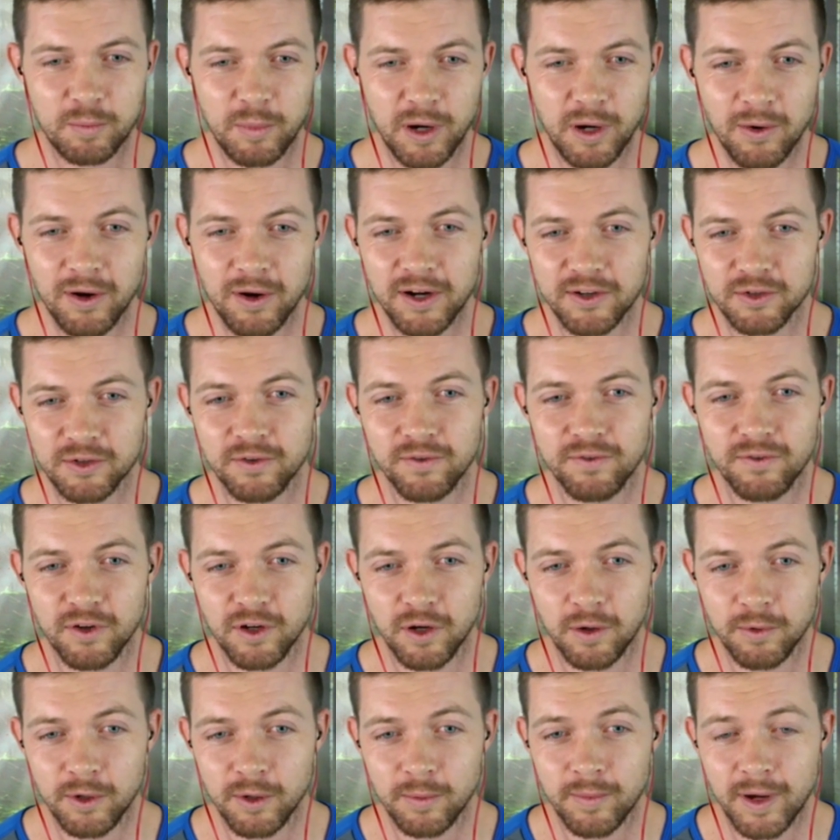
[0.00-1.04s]
bioelectrical
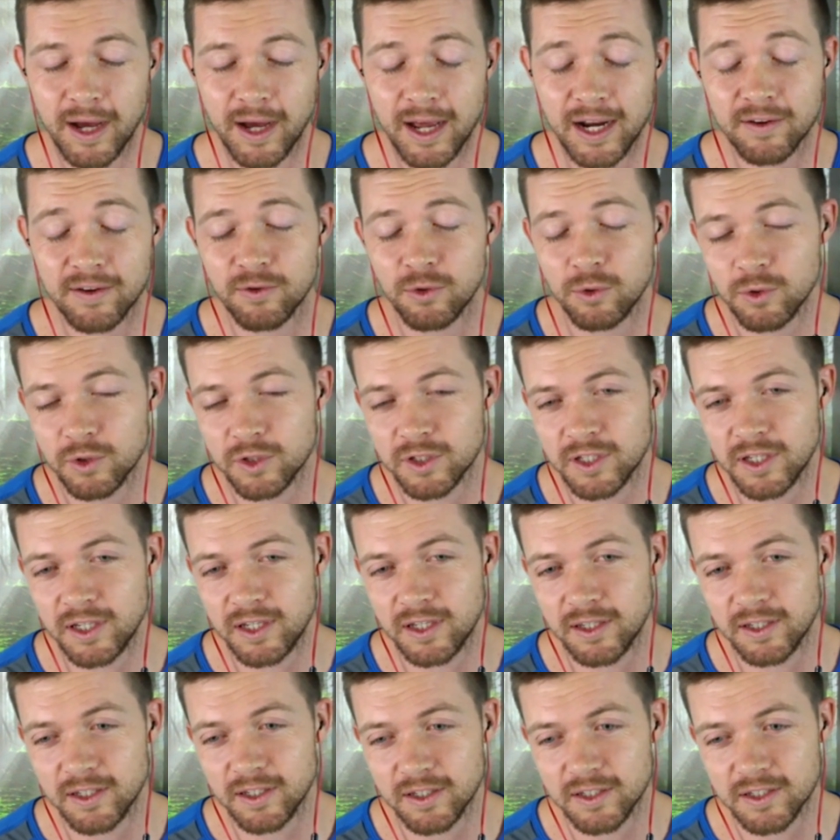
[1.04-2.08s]
phenomenon, and of course
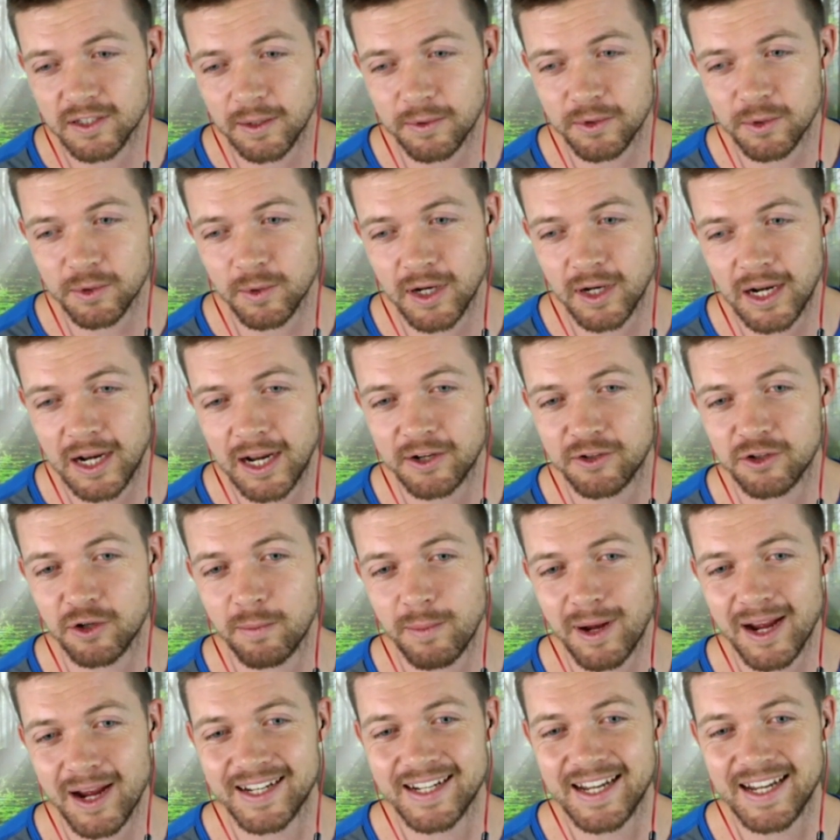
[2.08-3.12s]
the subsequent
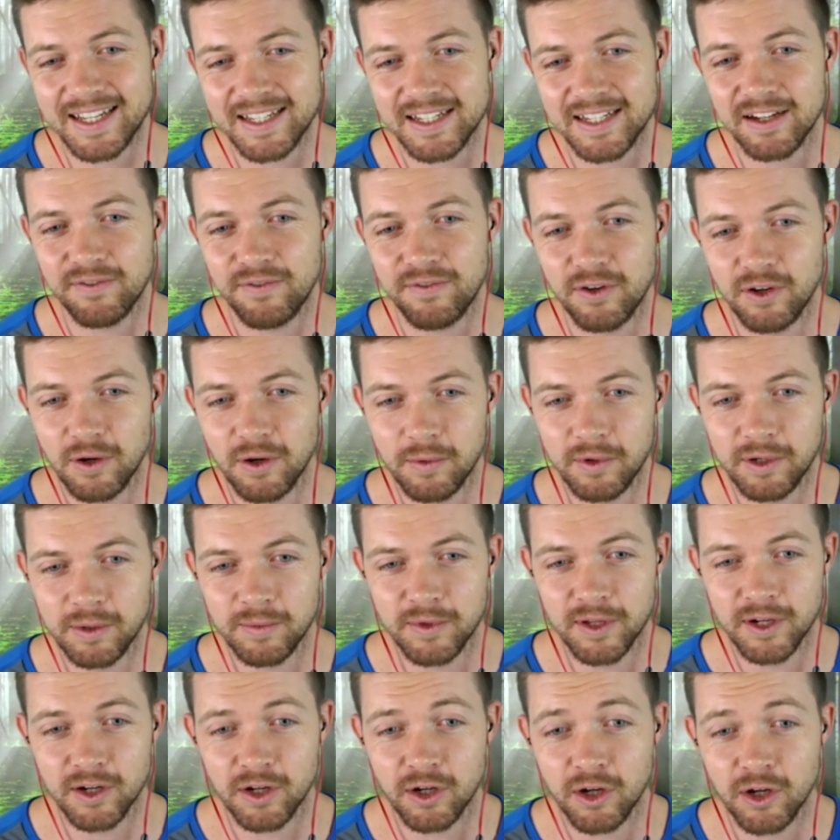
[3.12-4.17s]
electromagnetic phenomenon
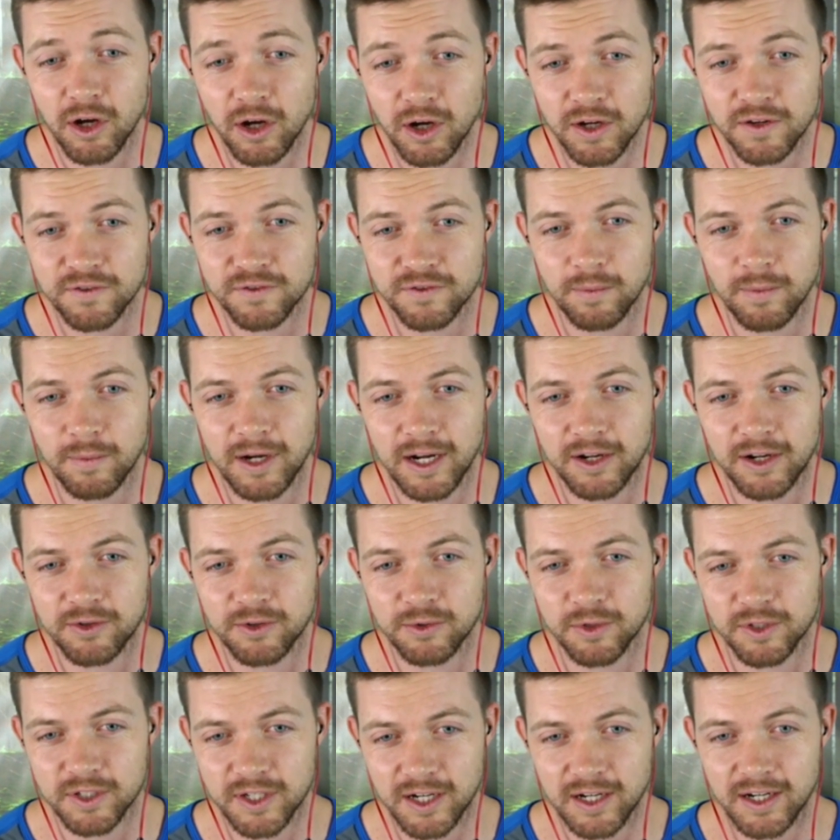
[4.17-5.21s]
that occurs from
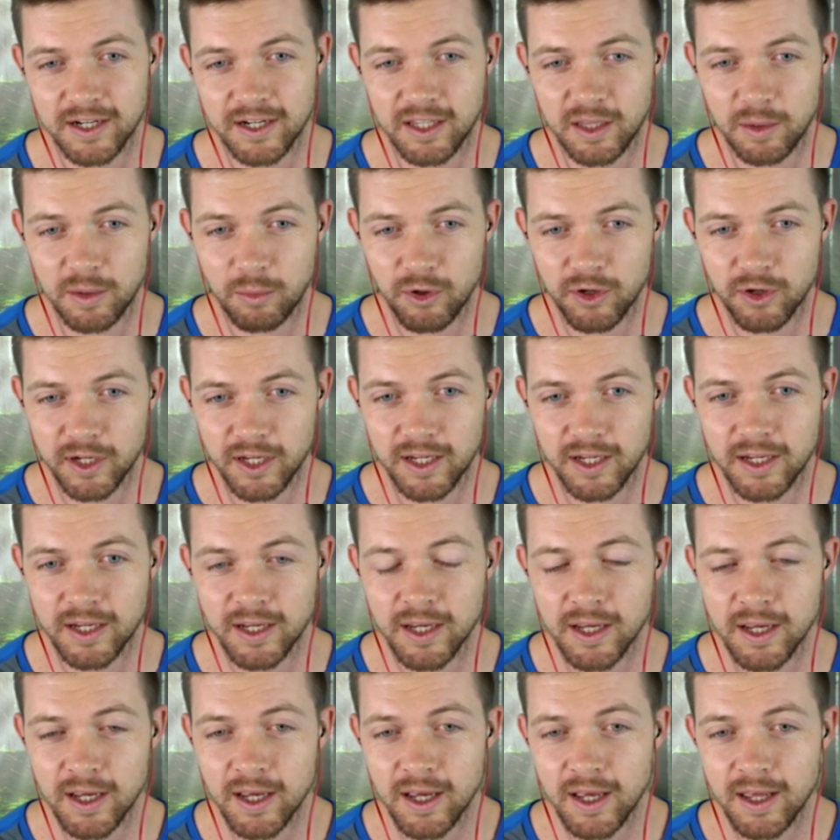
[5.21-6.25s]
electrical signaling in the body,
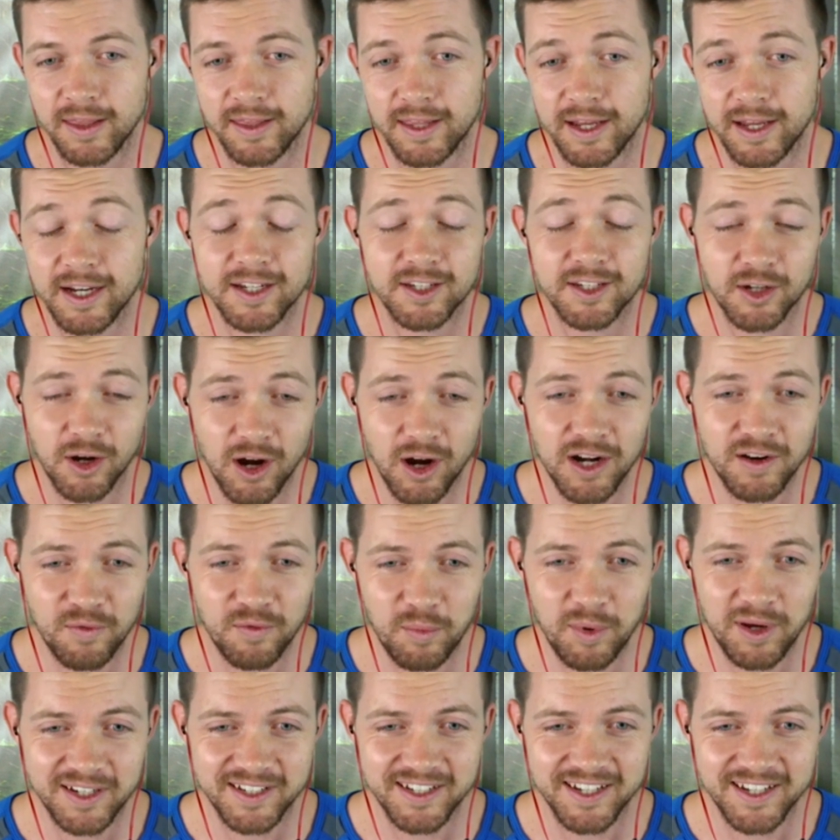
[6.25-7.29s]
that is kind of a
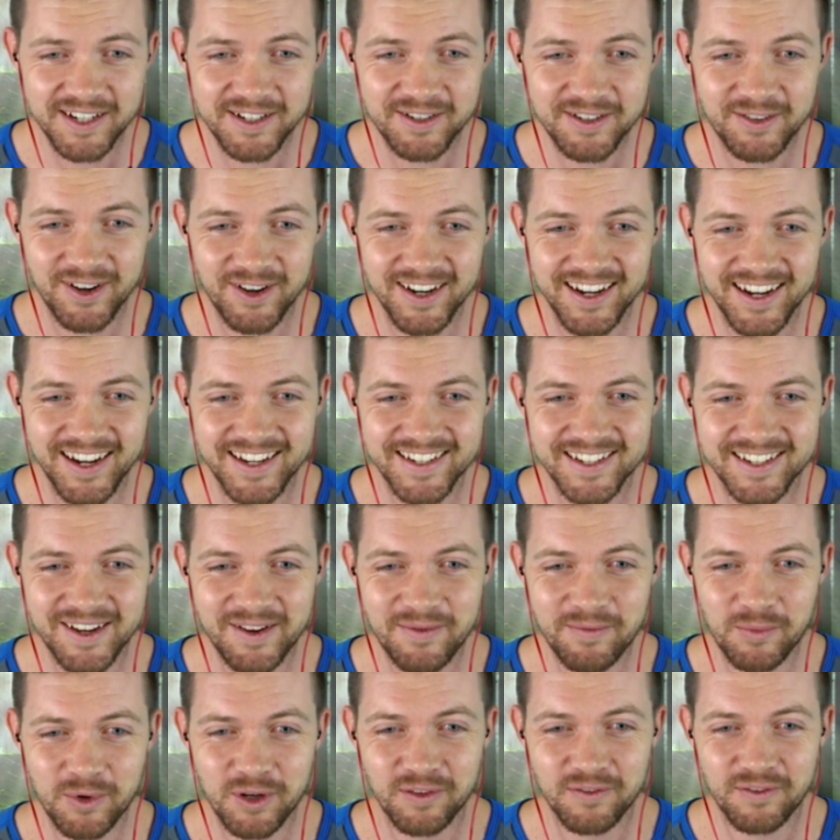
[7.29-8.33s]
big deal, right? As
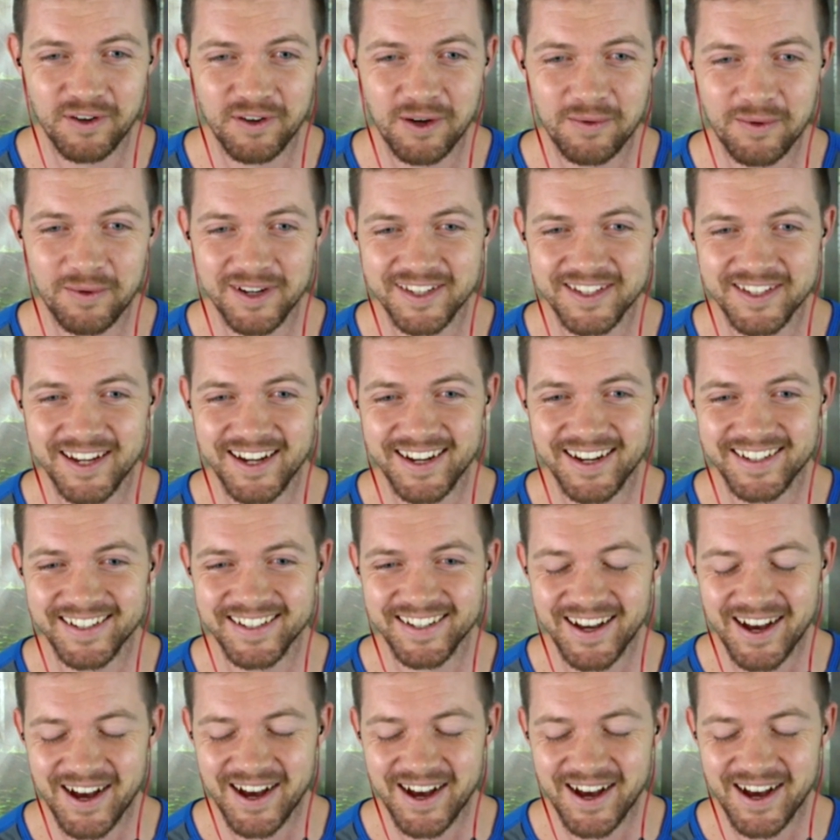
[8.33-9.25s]
Will Ferrell once said,